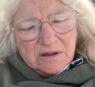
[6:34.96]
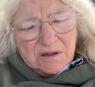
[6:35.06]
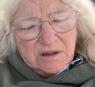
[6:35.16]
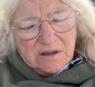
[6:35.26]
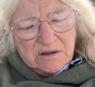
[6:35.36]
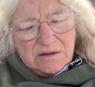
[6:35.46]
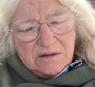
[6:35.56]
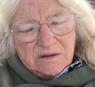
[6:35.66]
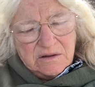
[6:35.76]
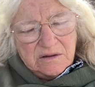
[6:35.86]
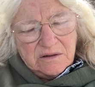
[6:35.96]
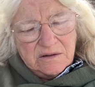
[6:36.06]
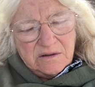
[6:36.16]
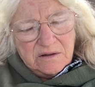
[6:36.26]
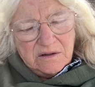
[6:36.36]
And
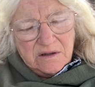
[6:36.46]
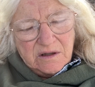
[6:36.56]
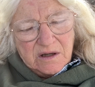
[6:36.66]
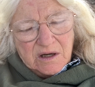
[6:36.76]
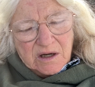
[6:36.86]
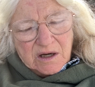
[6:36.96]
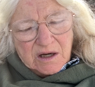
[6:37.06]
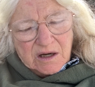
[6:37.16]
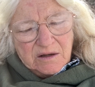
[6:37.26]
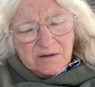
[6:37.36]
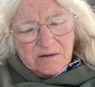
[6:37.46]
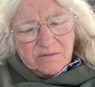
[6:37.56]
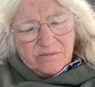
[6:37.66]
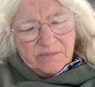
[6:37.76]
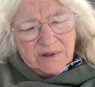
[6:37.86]
and
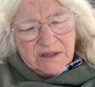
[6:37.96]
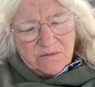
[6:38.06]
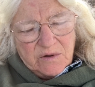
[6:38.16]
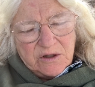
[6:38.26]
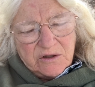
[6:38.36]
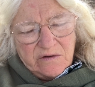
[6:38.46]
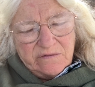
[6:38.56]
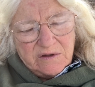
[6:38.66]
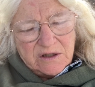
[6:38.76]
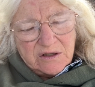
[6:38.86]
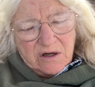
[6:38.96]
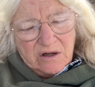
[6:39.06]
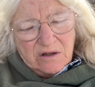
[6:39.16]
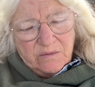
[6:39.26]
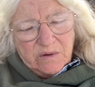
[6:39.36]
Please watch over us
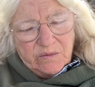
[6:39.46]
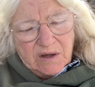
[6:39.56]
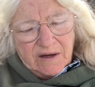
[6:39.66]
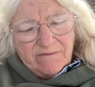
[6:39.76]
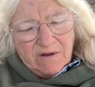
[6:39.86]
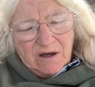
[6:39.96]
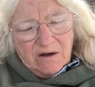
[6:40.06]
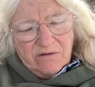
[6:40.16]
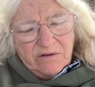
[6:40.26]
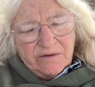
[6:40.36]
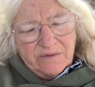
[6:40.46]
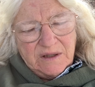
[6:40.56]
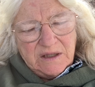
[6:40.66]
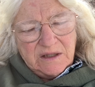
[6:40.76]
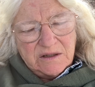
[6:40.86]
all that we will have the help that we
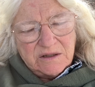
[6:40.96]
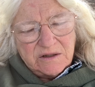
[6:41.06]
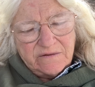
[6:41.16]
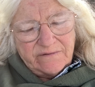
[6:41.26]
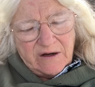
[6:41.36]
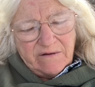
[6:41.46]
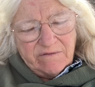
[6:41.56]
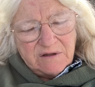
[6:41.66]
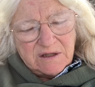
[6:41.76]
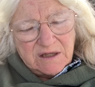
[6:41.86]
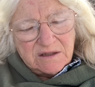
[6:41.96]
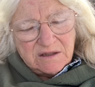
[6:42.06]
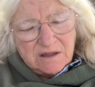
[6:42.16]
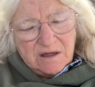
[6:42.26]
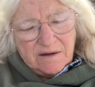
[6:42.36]
need to survive the days
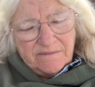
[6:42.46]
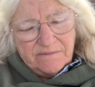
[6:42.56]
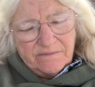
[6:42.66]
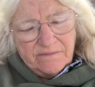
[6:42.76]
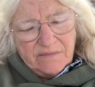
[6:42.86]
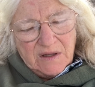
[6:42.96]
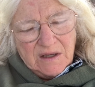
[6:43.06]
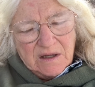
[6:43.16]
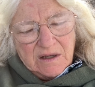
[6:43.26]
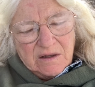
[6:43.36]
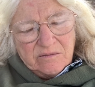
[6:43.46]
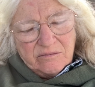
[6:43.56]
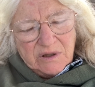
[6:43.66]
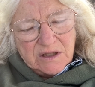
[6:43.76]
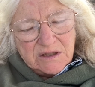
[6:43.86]
that come.
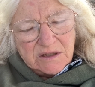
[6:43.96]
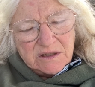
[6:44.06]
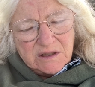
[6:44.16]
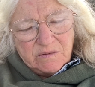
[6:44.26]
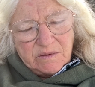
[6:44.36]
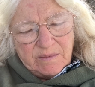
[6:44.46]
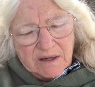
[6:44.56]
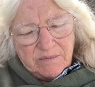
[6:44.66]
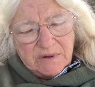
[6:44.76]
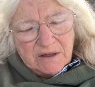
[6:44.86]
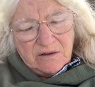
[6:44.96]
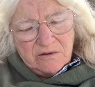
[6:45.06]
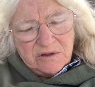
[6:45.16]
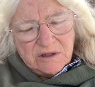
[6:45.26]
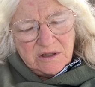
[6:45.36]
Bless us that we might be
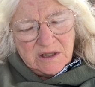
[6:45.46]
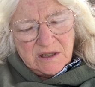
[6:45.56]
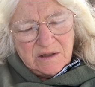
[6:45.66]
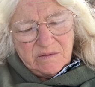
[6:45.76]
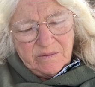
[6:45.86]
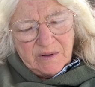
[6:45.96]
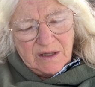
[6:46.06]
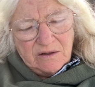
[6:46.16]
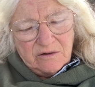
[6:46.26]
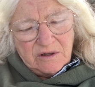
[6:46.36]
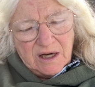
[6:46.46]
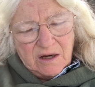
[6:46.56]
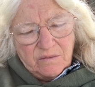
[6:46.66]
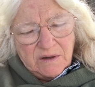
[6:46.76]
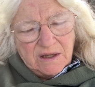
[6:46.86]
close to thee, that we might learn
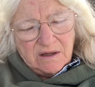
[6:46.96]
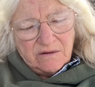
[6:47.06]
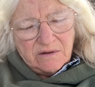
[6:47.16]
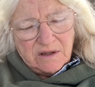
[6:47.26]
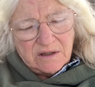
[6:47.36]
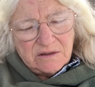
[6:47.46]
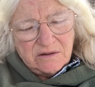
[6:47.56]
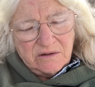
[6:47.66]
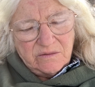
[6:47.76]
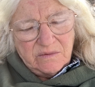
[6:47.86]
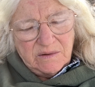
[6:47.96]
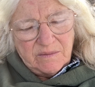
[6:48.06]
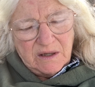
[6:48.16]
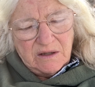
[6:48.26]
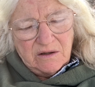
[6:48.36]
how we hear thee, so that we
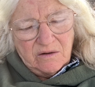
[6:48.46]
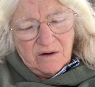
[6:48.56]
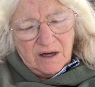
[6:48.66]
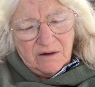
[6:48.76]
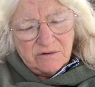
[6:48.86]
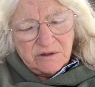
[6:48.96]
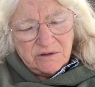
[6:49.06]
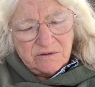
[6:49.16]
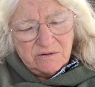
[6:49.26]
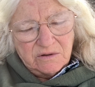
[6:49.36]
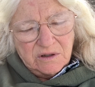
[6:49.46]
might know how to